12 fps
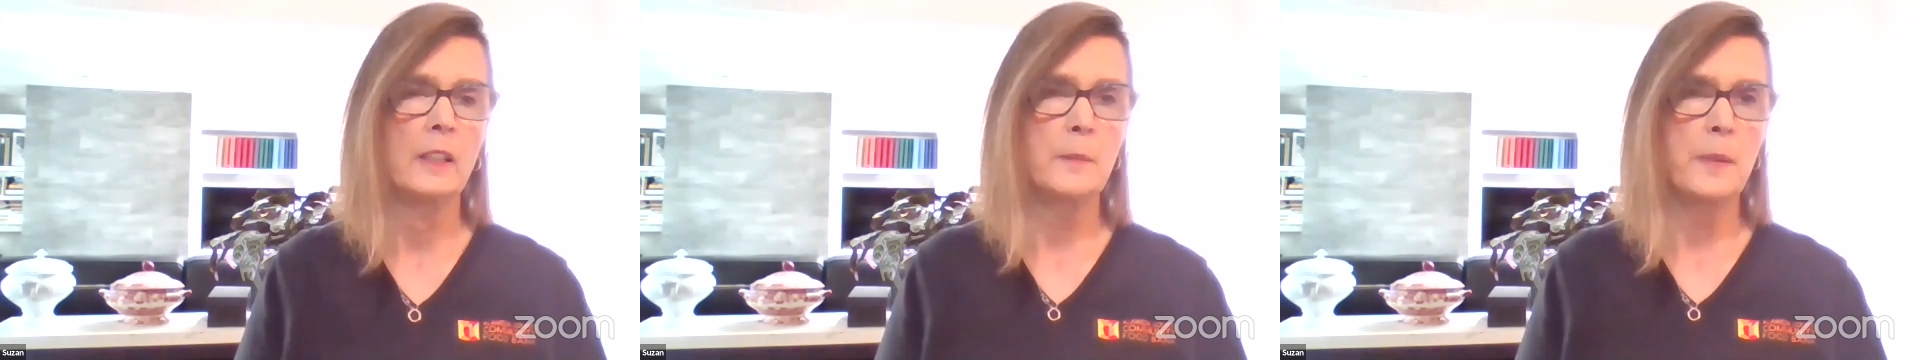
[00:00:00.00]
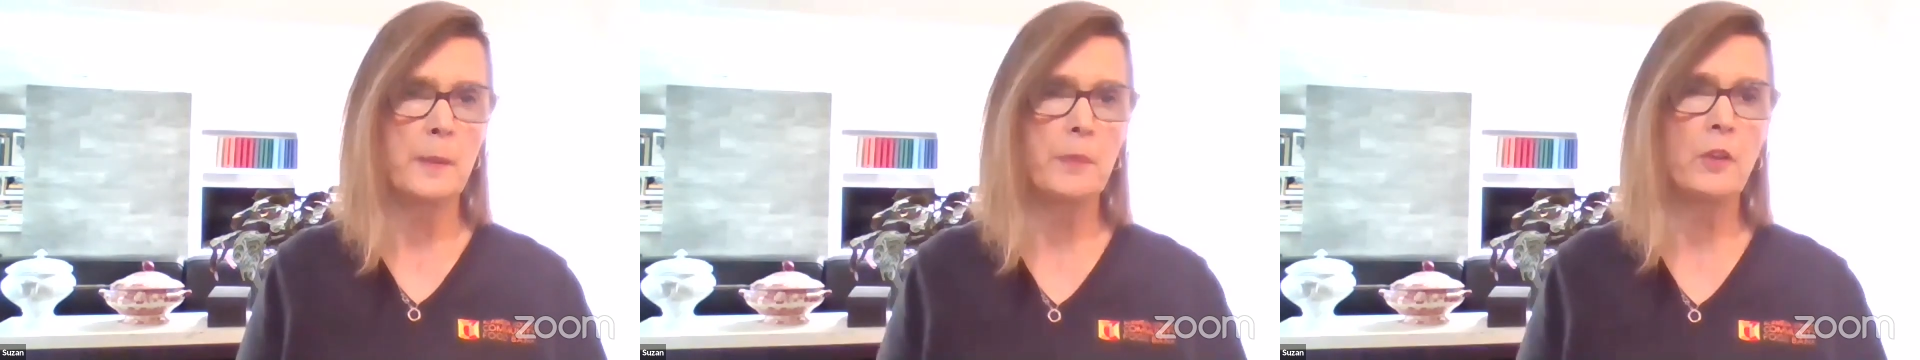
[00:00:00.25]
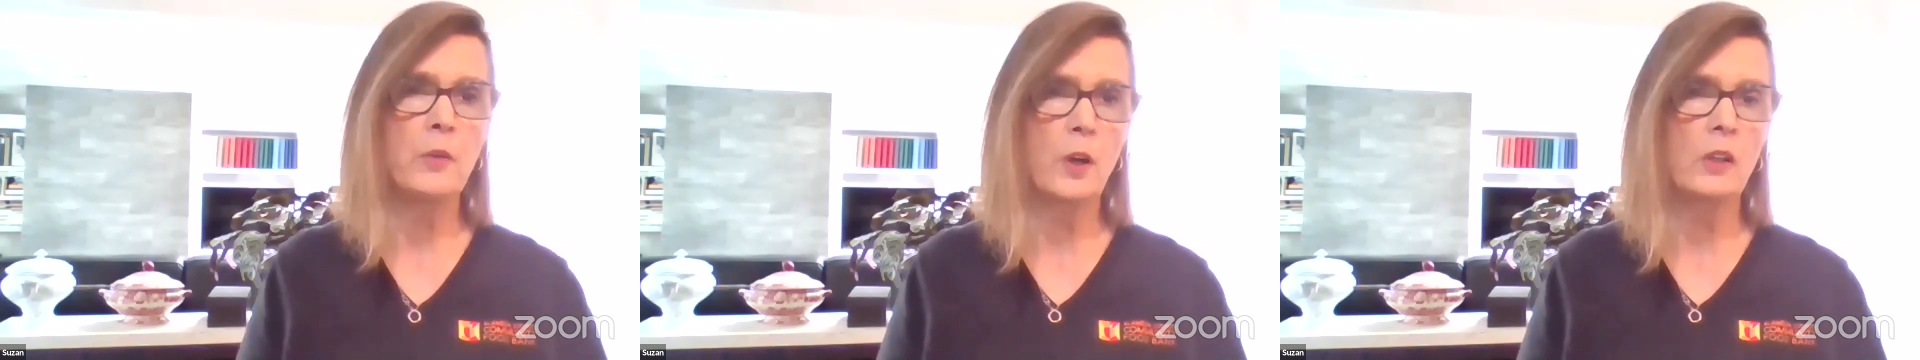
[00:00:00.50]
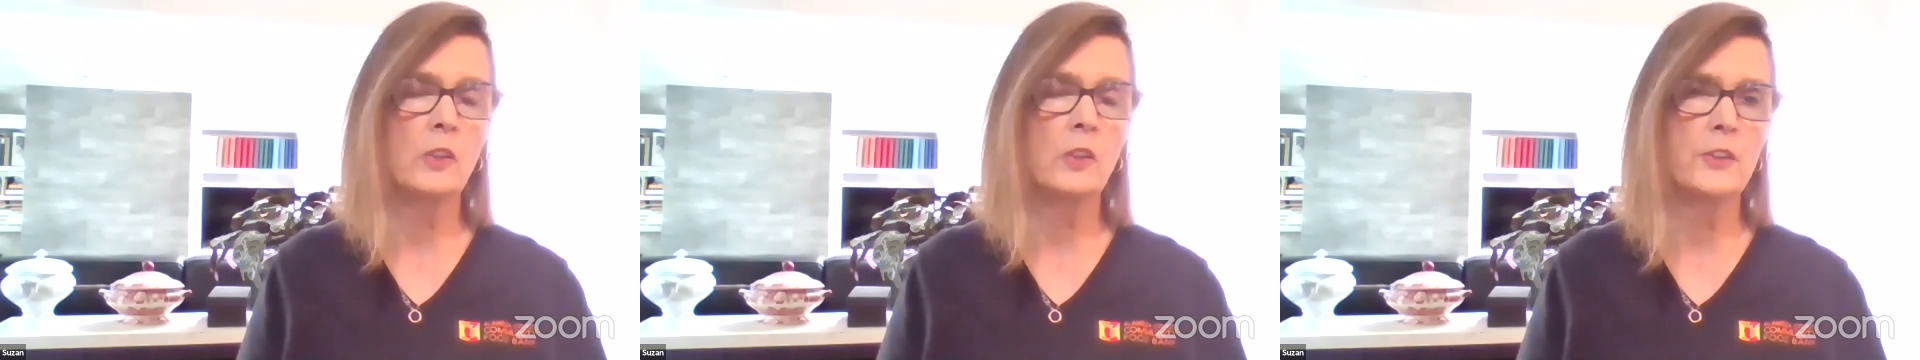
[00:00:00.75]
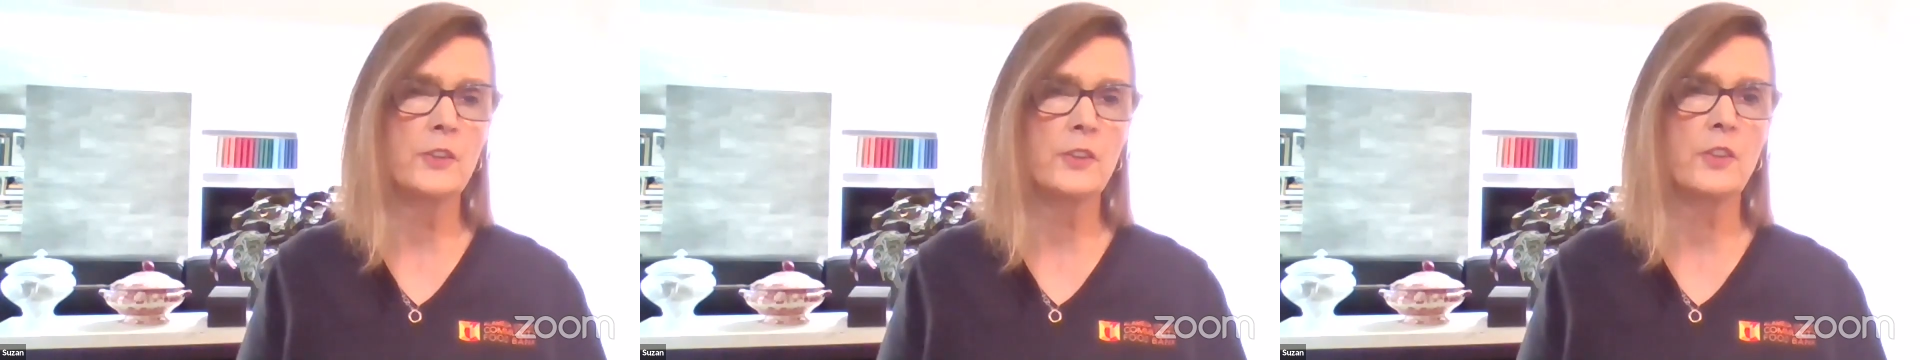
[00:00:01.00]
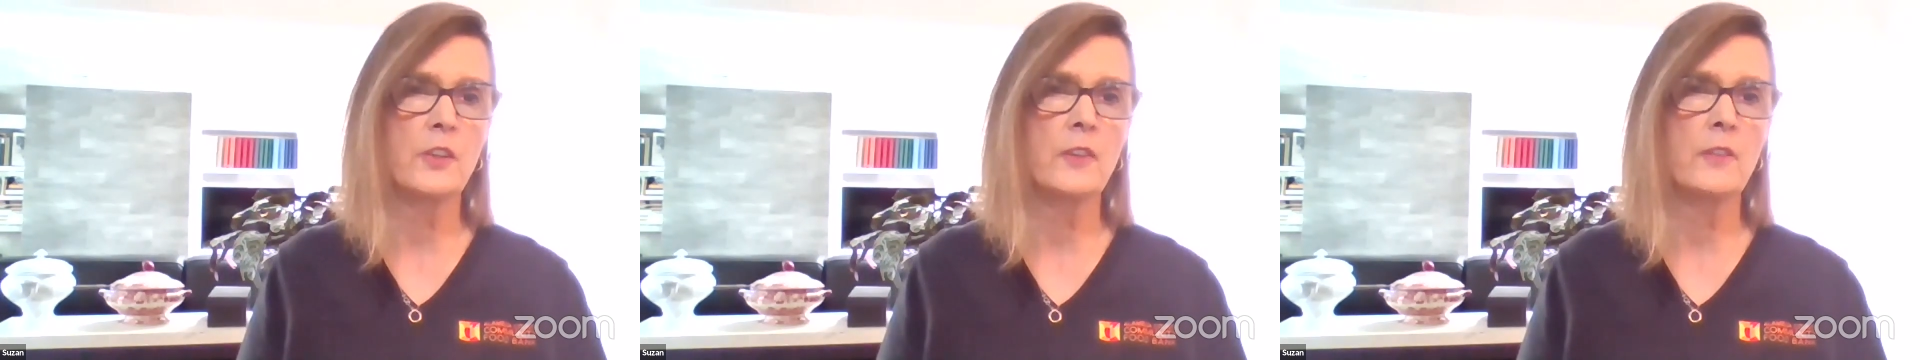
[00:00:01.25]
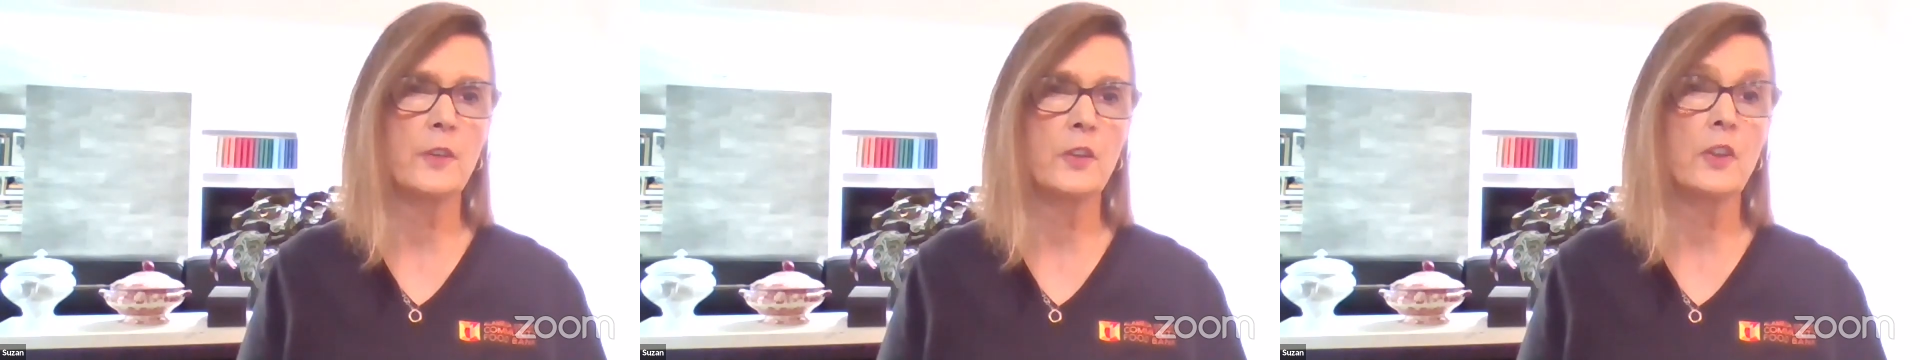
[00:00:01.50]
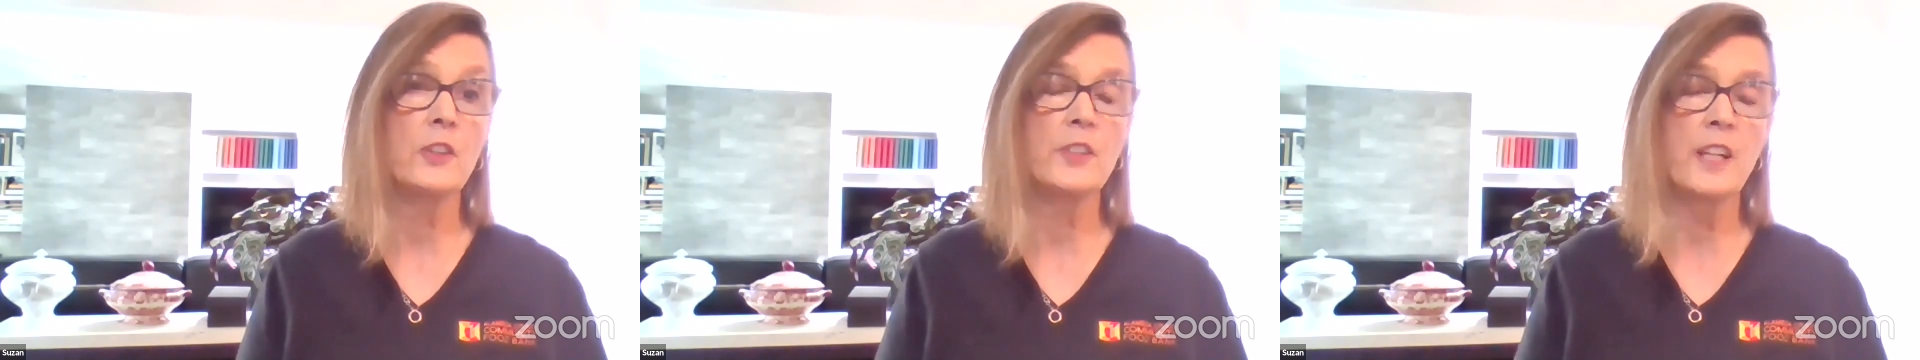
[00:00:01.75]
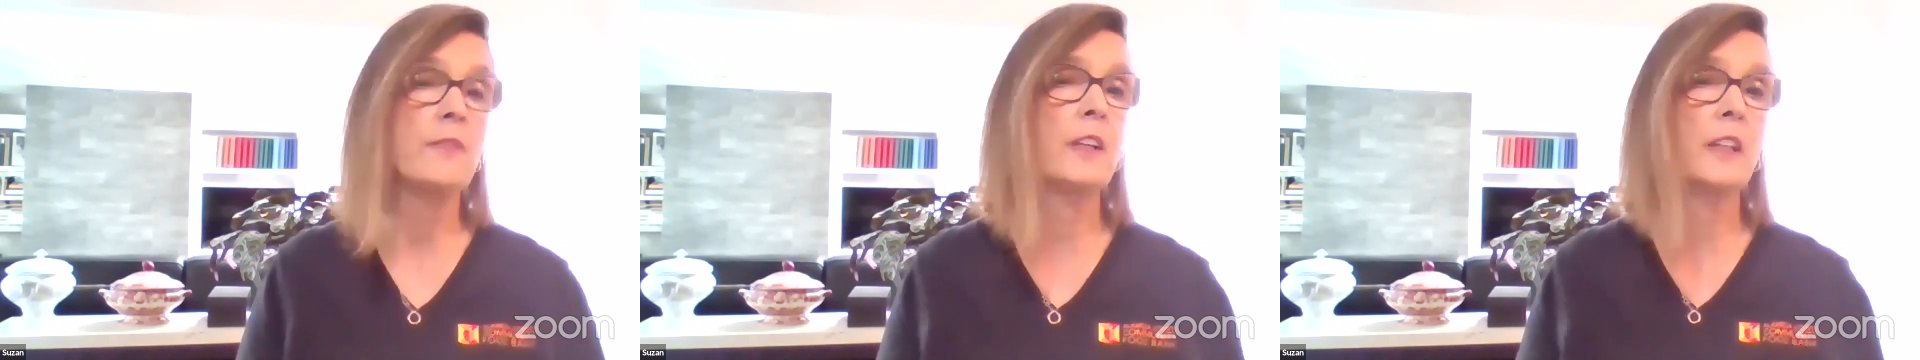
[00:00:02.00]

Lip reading: people who are closest to the food are safe